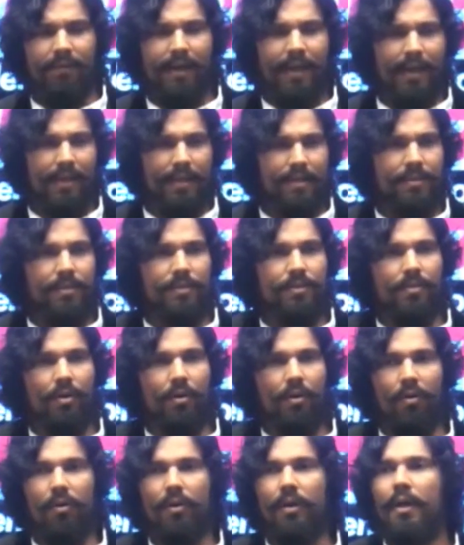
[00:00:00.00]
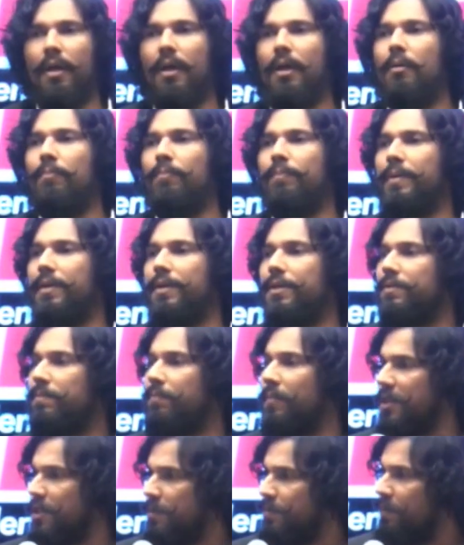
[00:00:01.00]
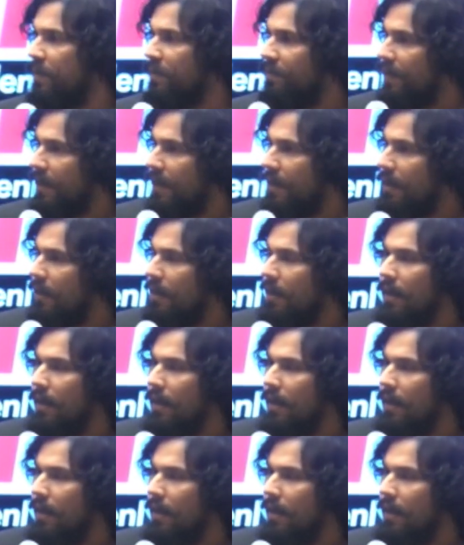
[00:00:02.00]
violence is wrong, peace must prevail,